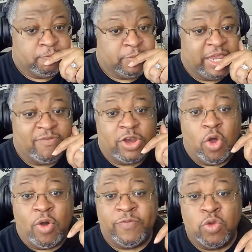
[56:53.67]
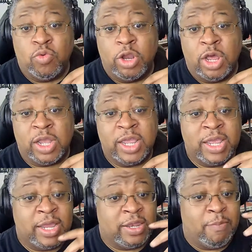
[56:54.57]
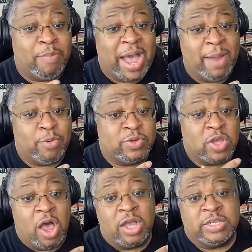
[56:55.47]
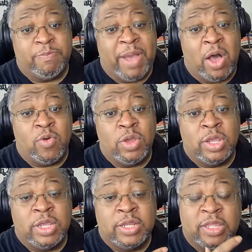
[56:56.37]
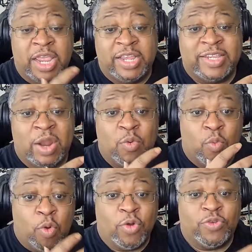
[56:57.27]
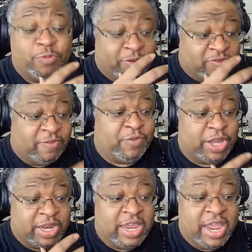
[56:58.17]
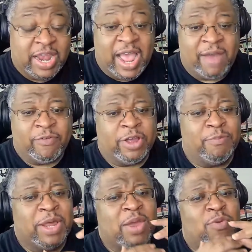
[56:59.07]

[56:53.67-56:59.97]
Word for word: Even though, if you look, the Bible talks about things that were specifically in Africa, but it